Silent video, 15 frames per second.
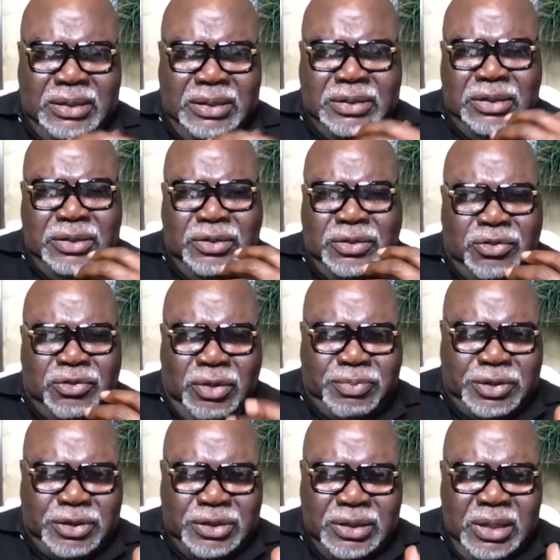It's a
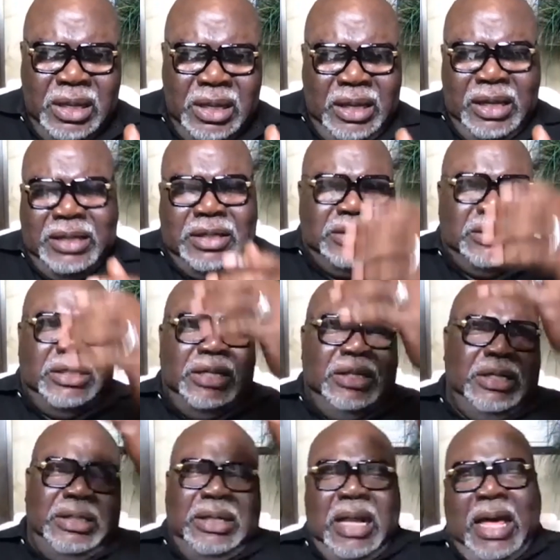description. He
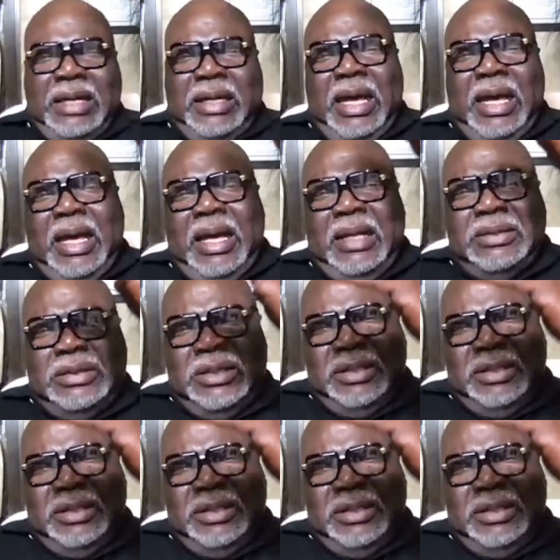descended like as a